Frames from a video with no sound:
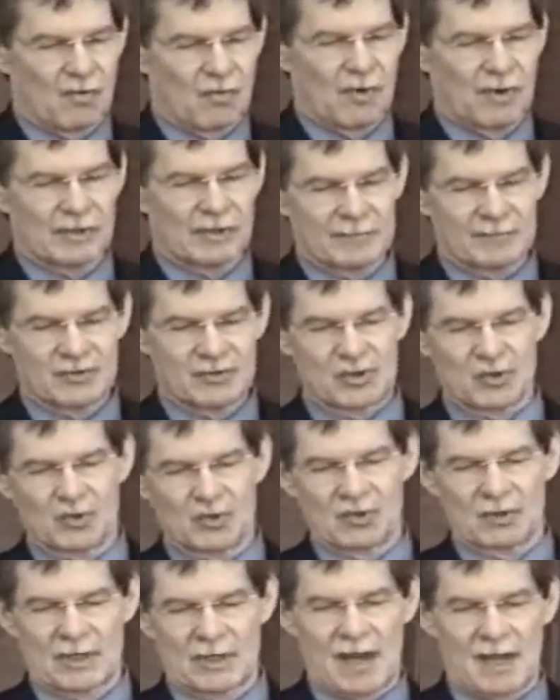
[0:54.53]
William
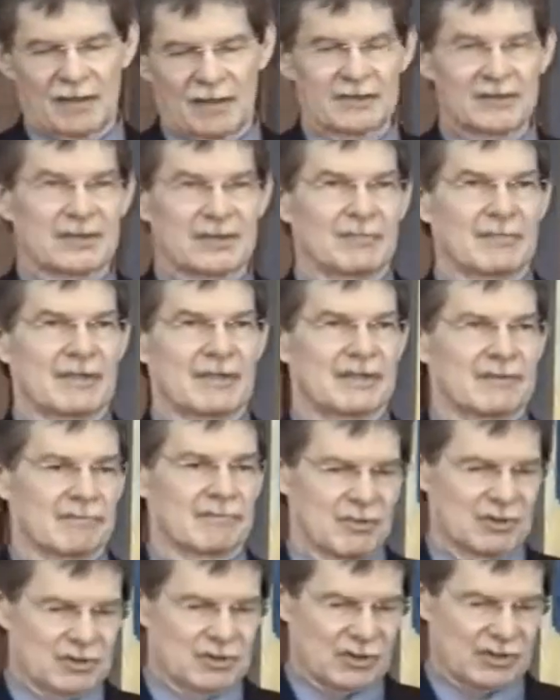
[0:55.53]
Jewell College in
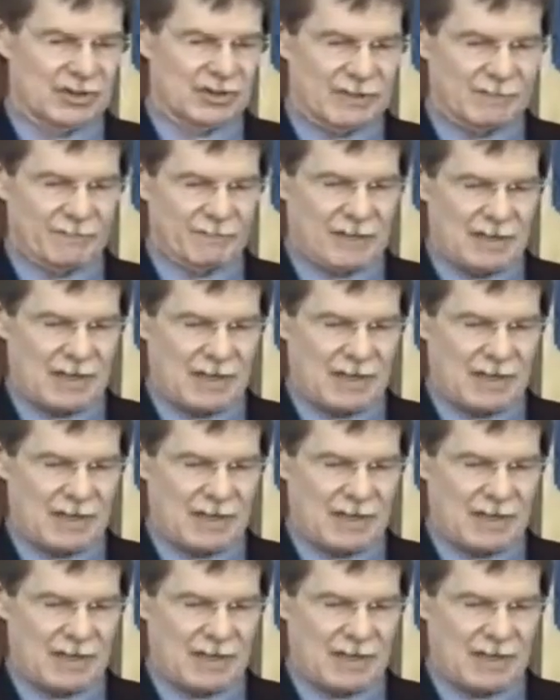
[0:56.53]
Missouri